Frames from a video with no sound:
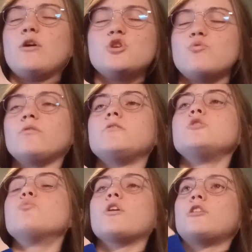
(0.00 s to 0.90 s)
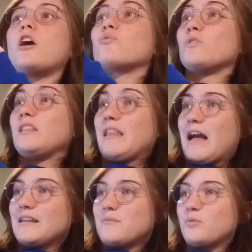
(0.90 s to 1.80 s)
you are not
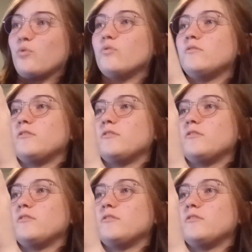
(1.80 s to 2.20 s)
reliable.